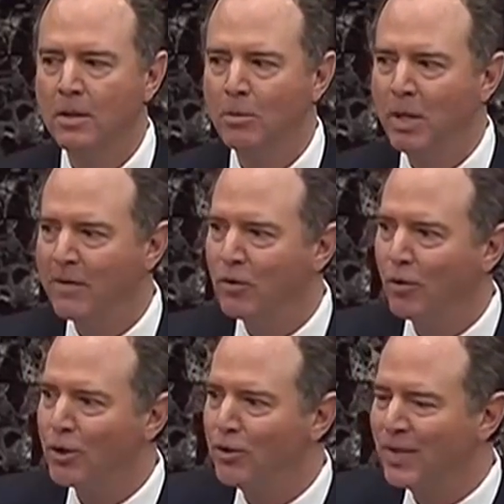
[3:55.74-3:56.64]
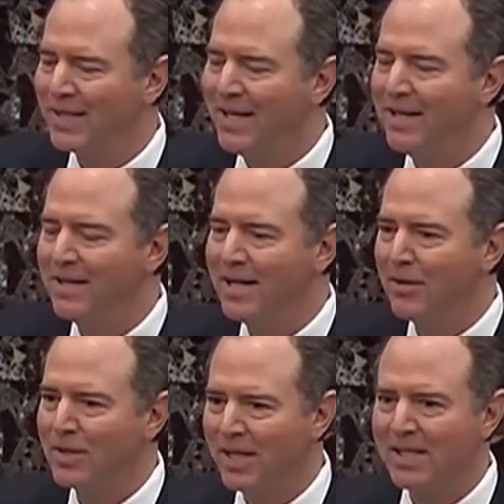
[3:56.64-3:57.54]
But, of course, you've seen now
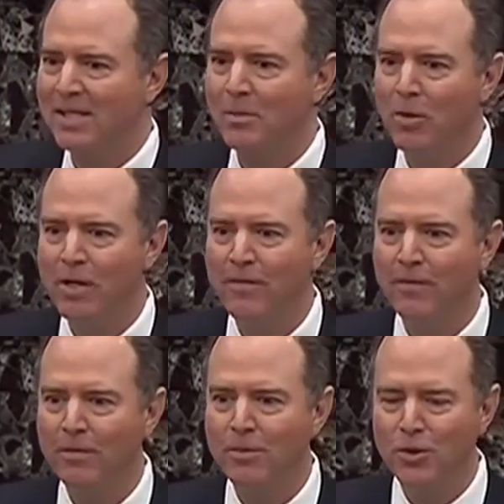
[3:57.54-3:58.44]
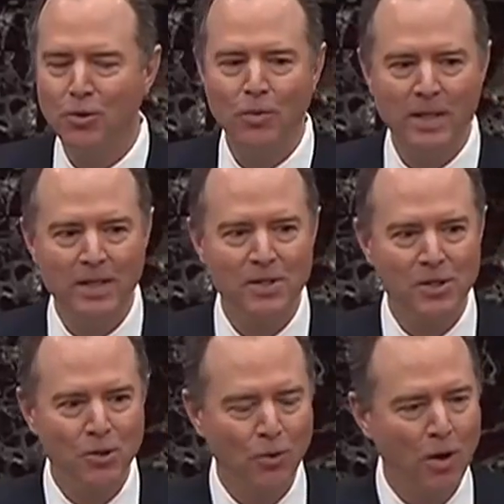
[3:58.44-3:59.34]
testimony from two
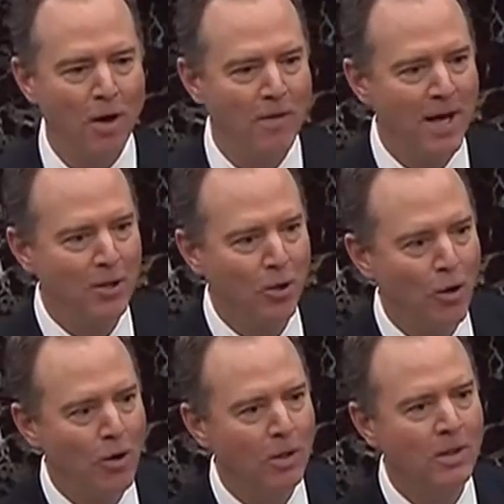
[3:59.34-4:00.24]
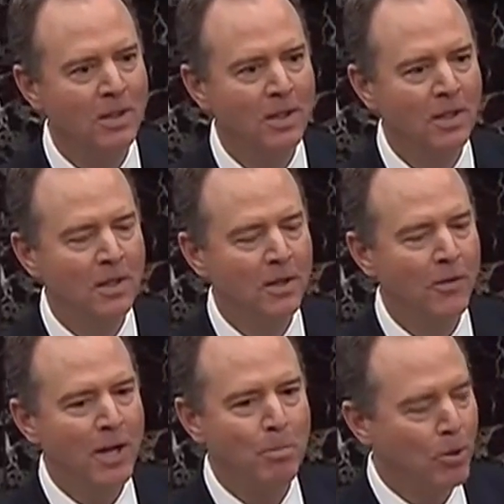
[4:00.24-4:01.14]
witnesses who were on that call
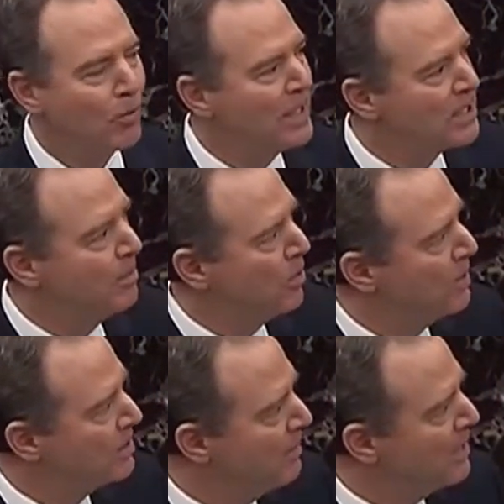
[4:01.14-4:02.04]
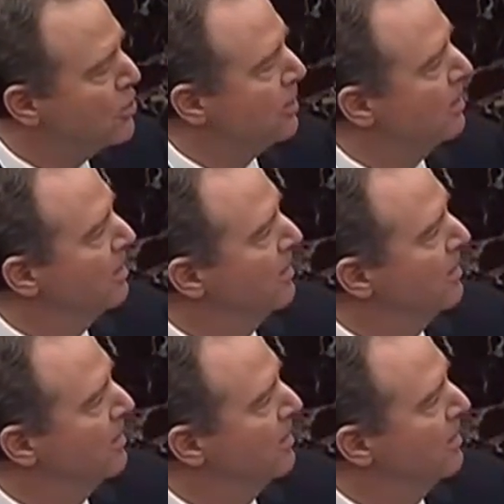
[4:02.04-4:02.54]
that Burisma was mentioned.